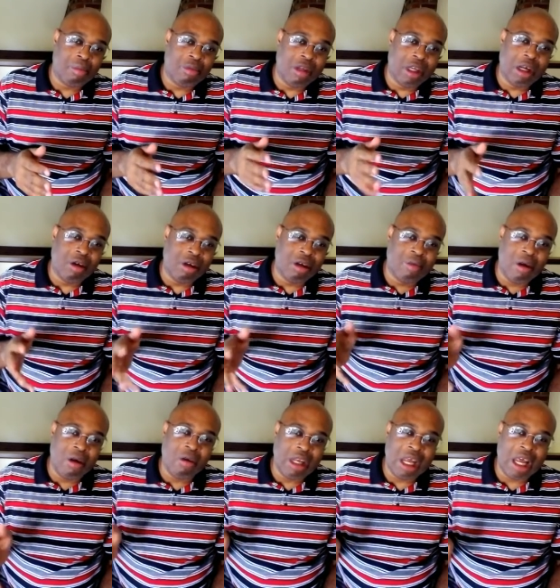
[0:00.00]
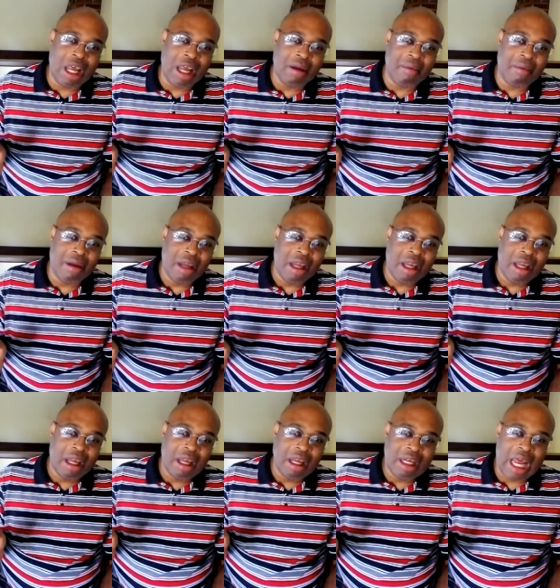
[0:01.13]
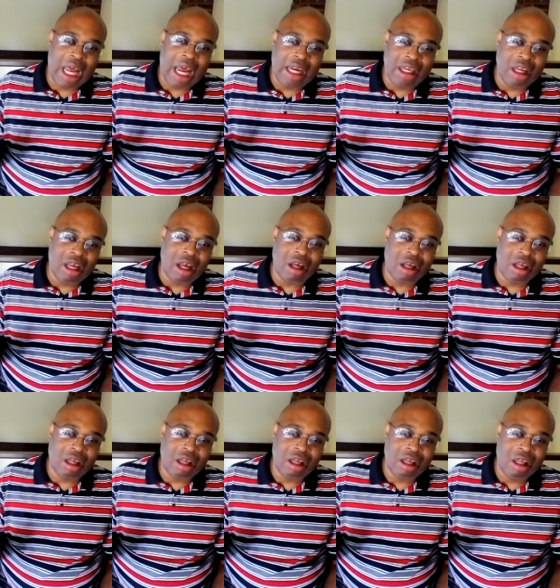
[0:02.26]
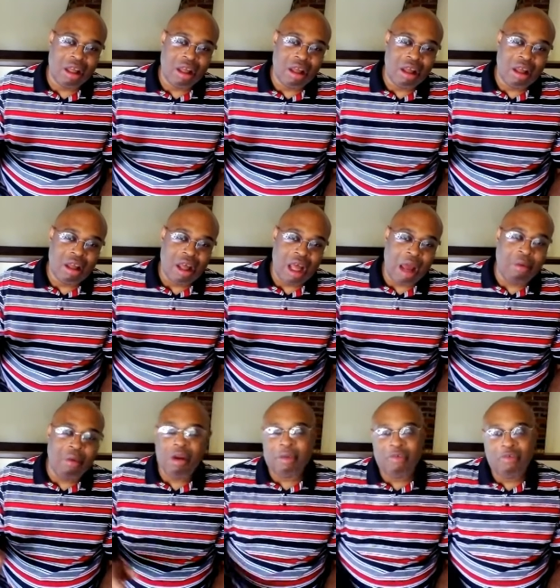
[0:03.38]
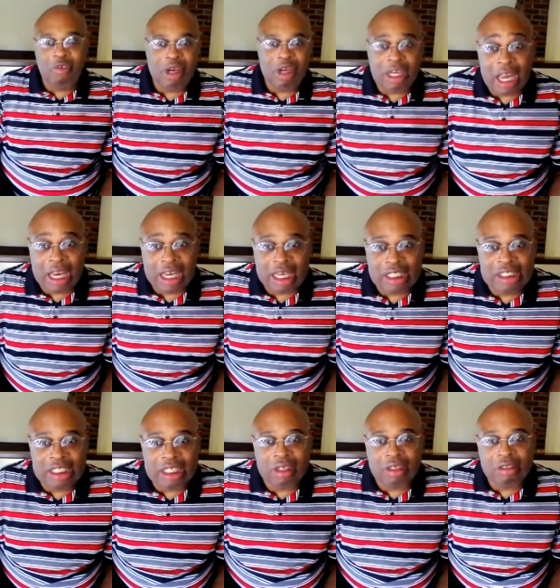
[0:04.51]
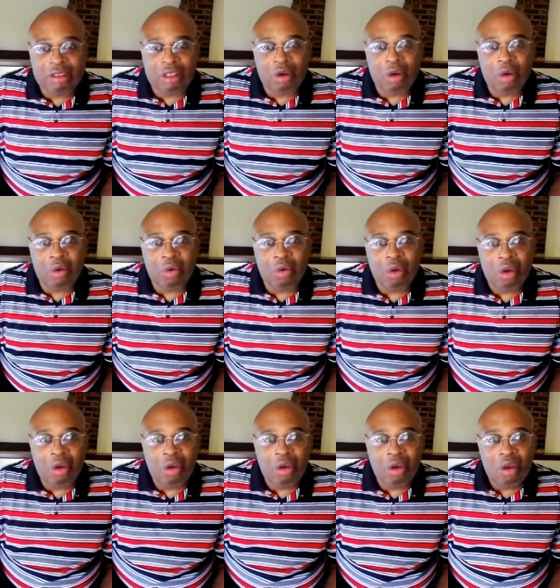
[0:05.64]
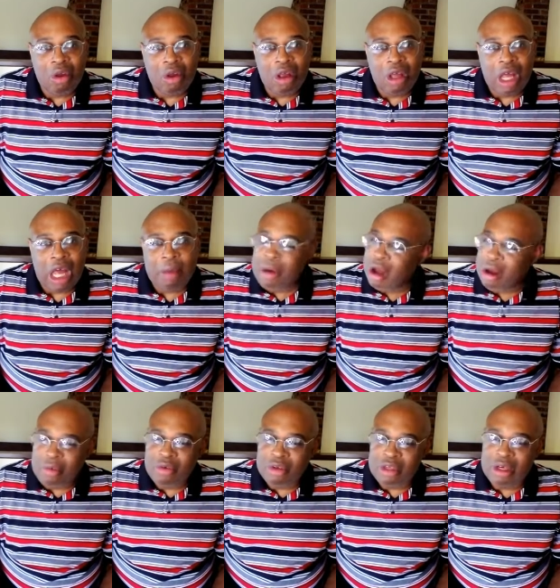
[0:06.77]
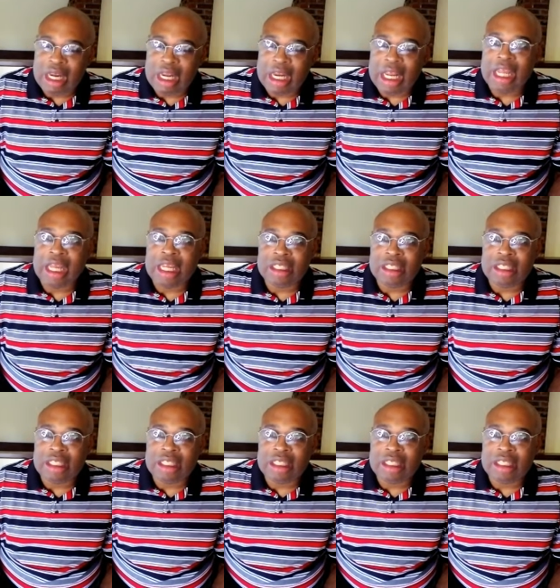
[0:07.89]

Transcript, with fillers: singers of all time died young. I'm going to be forty-nine this year, so I'm almost near that age.